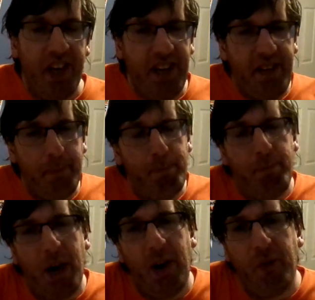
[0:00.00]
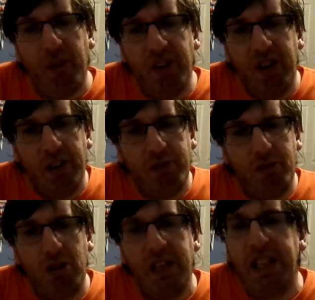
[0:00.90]
It's about
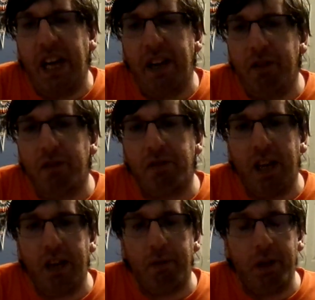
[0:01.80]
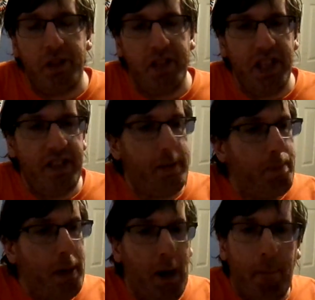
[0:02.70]
learning that new language. It's
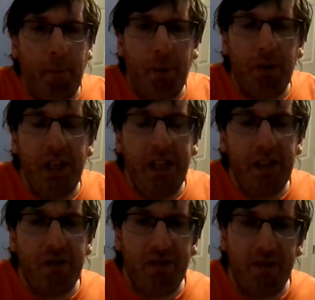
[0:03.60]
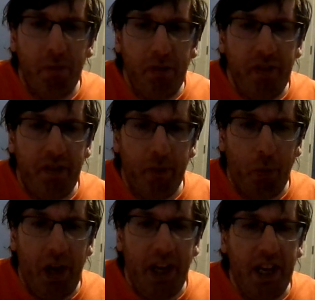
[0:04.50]
about putting those movies
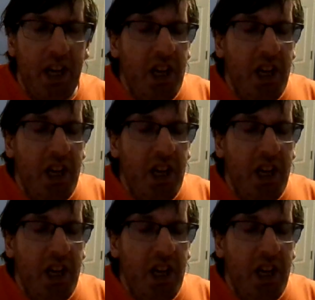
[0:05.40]
away.